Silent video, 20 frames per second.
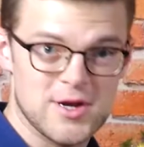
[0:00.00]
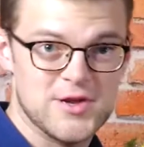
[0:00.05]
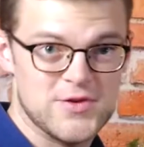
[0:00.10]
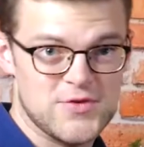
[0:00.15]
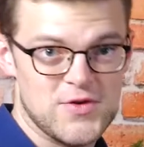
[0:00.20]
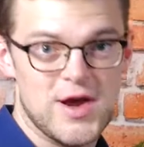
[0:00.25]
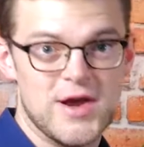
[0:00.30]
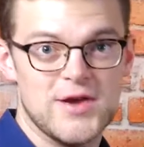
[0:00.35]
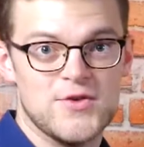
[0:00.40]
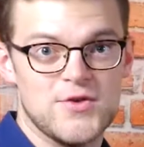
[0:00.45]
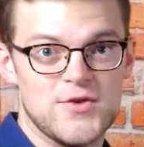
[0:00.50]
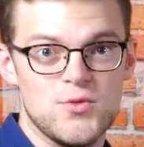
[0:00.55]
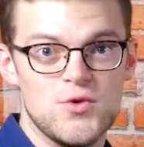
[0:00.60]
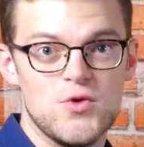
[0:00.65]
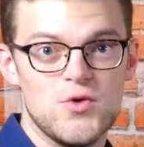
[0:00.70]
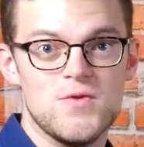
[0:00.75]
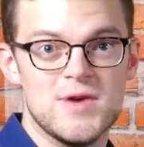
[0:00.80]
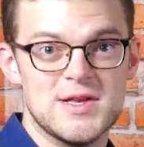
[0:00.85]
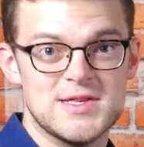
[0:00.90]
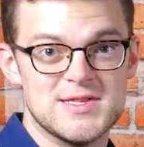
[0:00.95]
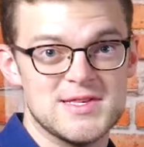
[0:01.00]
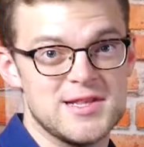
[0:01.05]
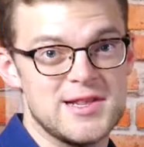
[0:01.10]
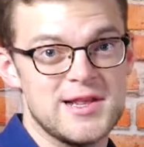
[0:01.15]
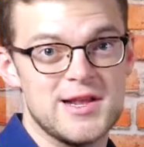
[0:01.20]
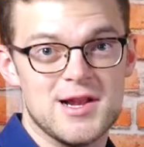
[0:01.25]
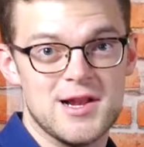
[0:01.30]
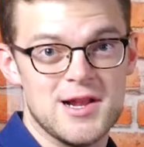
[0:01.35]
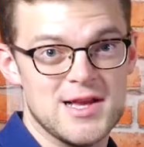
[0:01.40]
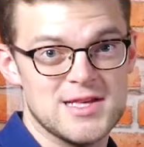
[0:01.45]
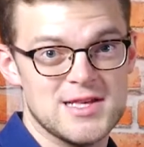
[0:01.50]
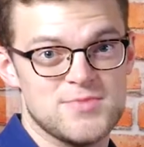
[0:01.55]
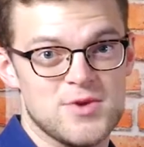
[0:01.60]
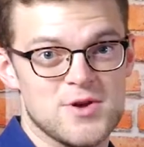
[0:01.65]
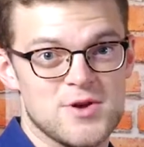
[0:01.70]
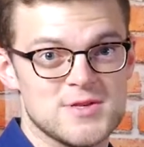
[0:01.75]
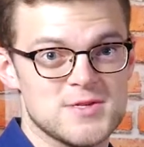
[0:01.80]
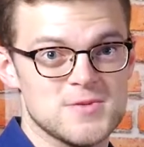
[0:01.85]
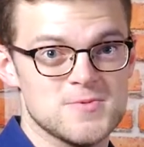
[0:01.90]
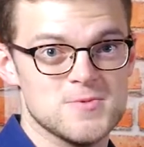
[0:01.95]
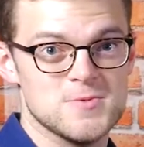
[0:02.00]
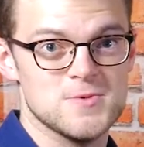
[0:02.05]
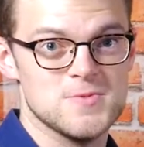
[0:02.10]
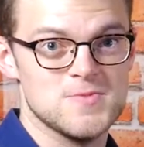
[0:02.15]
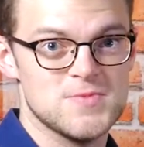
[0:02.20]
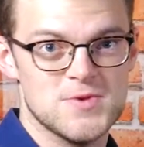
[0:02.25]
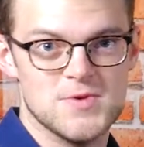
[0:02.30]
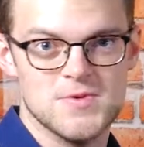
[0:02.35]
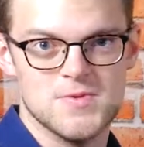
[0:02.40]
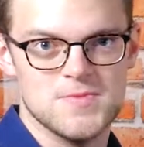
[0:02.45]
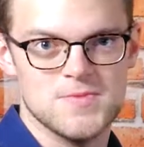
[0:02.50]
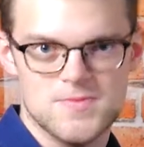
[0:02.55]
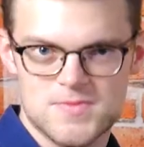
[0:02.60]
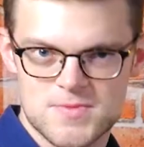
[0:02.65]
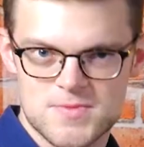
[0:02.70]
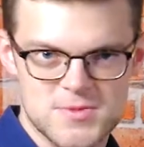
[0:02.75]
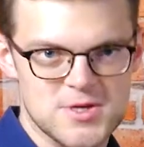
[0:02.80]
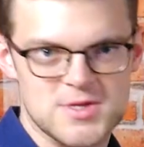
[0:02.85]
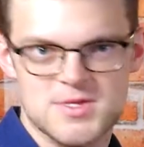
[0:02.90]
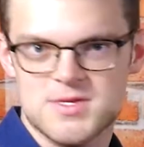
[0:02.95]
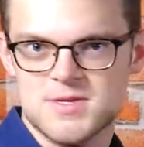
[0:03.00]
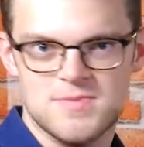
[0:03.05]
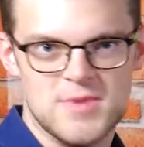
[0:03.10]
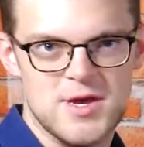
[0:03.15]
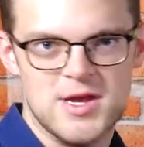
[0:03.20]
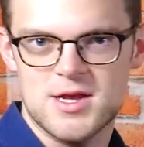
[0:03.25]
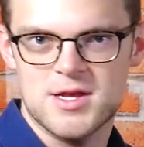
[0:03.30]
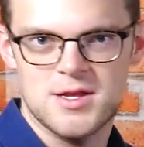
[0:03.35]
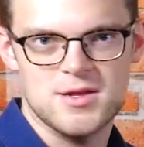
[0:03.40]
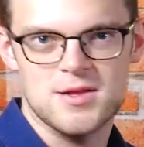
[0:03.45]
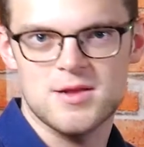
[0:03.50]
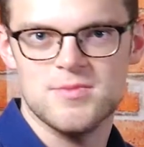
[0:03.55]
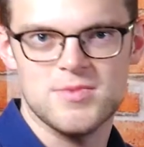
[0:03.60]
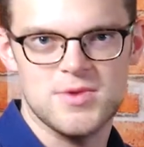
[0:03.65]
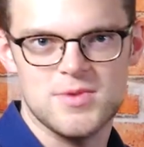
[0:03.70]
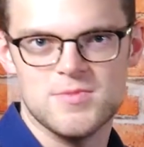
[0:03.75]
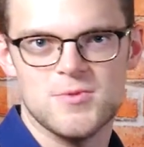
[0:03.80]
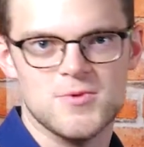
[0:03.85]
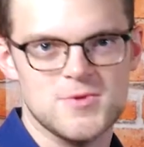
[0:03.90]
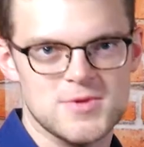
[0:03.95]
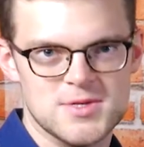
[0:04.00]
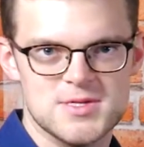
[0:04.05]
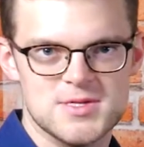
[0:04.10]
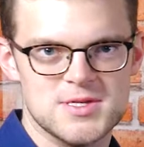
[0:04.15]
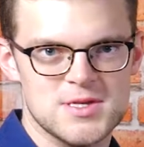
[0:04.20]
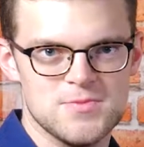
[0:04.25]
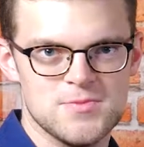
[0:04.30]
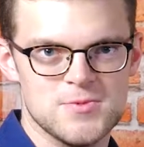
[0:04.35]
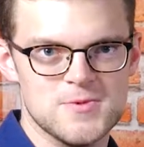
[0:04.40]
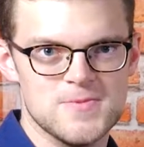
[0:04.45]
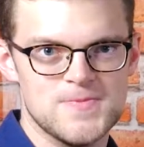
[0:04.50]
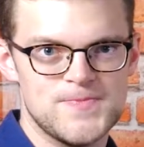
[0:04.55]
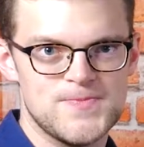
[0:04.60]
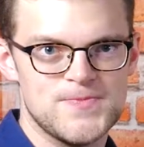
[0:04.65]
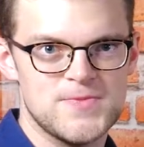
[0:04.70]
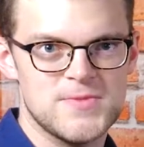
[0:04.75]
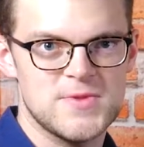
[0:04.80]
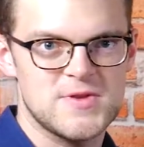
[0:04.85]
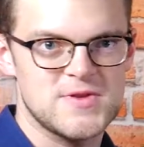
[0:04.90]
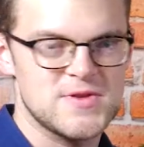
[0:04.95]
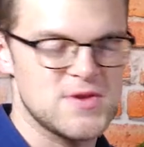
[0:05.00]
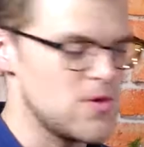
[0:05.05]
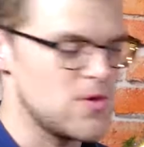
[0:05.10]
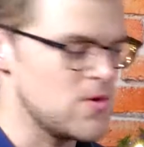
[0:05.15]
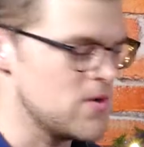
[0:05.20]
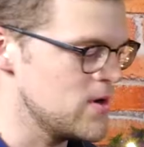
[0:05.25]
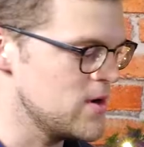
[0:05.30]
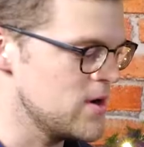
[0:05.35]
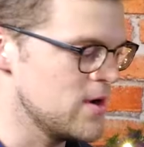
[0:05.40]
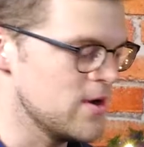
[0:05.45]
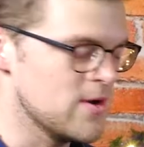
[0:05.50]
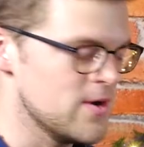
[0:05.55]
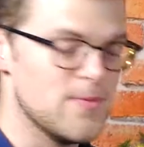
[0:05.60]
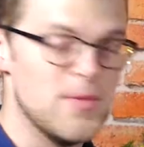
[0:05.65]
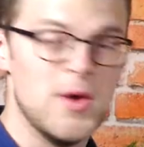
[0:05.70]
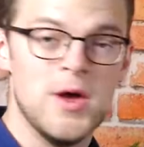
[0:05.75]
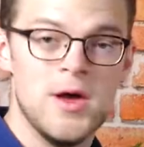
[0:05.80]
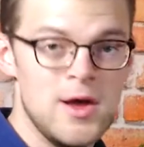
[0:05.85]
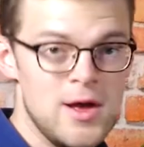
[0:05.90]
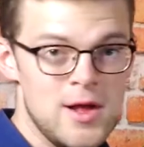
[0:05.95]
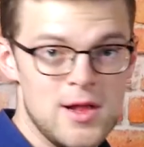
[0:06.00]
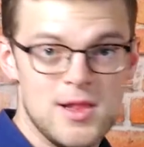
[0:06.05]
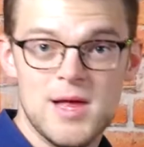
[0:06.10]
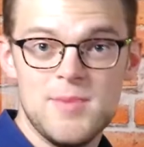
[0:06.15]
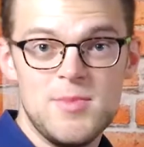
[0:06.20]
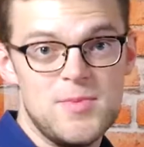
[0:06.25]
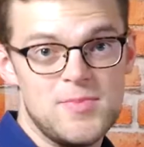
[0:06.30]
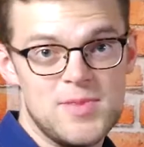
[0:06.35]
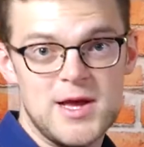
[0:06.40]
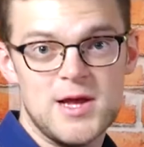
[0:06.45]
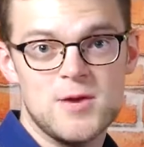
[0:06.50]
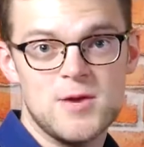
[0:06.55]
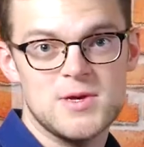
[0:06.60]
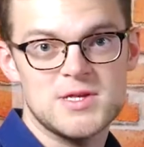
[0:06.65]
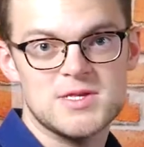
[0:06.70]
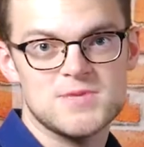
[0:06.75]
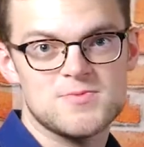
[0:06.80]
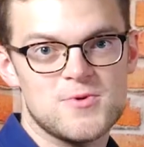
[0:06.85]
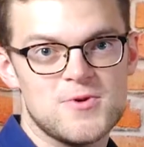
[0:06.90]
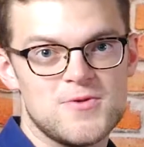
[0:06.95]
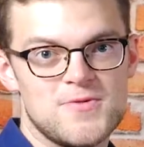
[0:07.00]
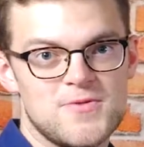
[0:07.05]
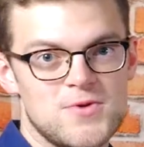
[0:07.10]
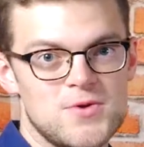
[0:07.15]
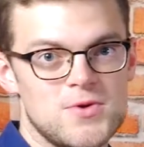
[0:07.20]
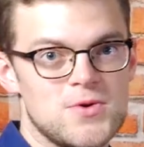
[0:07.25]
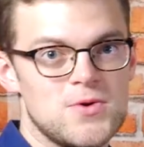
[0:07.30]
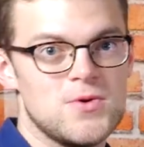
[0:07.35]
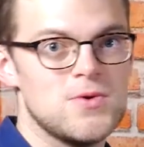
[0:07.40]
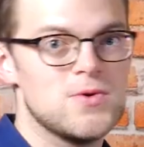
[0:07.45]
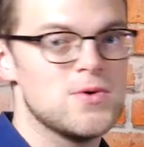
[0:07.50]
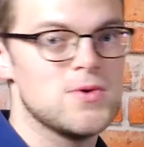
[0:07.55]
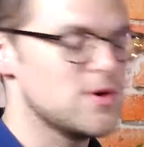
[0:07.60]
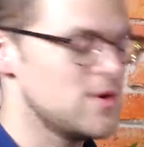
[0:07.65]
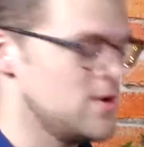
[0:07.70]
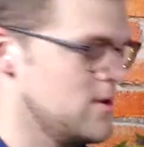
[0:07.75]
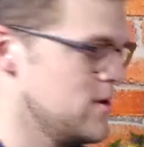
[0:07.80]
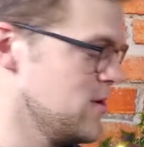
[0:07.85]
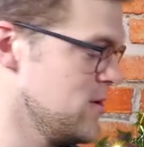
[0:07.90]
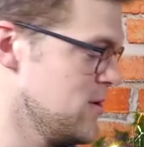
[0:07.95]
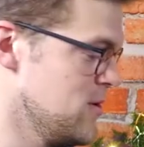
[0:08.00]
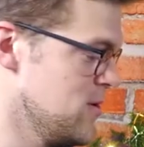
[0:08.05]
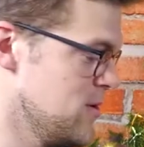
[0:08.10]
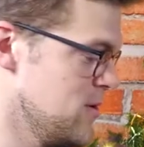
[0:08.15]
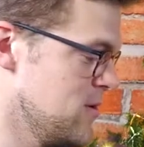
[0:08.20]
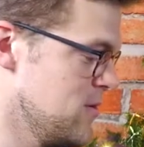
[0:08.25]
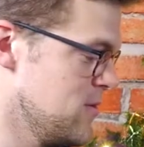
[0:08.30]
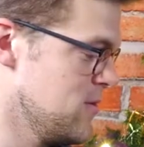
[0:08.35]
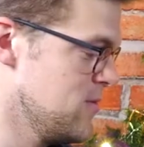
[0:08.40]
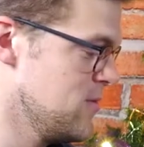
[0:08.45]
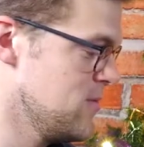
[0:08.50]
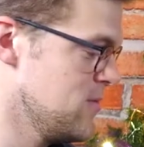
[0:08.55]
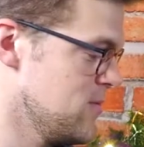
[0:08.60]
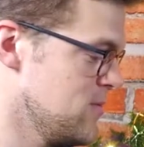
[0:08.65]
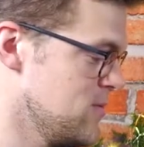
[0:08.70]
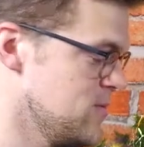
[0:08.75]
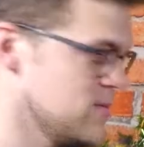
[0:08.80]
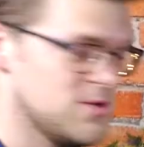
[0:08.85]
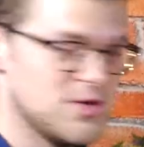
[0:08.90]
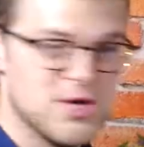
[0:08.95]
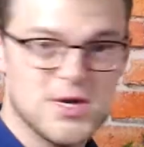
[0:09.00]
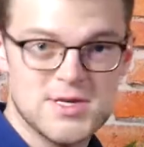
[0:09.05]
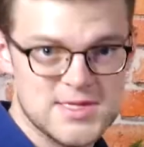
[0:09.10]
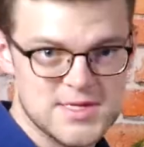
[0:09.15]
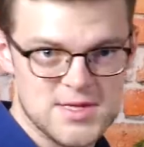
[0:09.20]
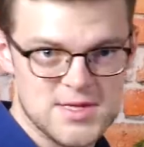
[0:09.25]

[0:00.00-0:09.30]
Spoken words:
try to move as little as possible to just make it a bit more simple. So let me play it once more for you, just the